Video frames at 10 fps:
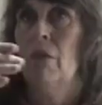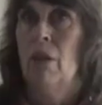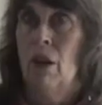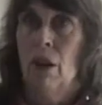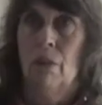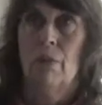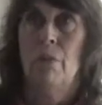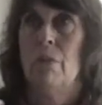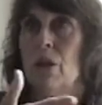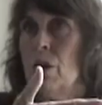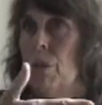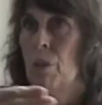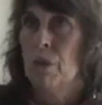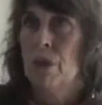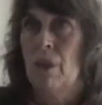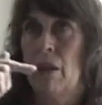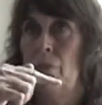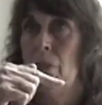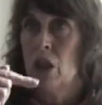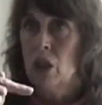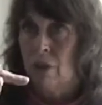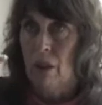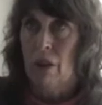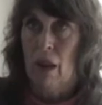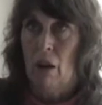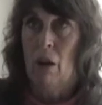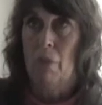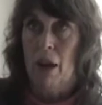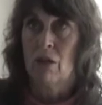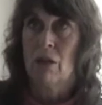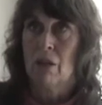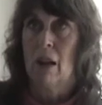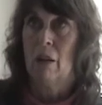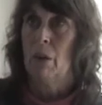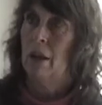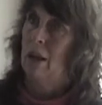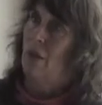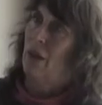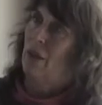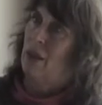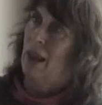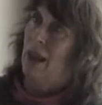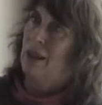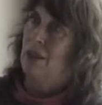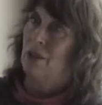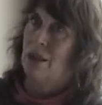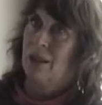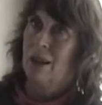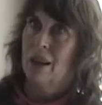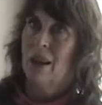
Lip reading: their mission and purpose, and they mention that they are about sustainability, and have a little asterisk.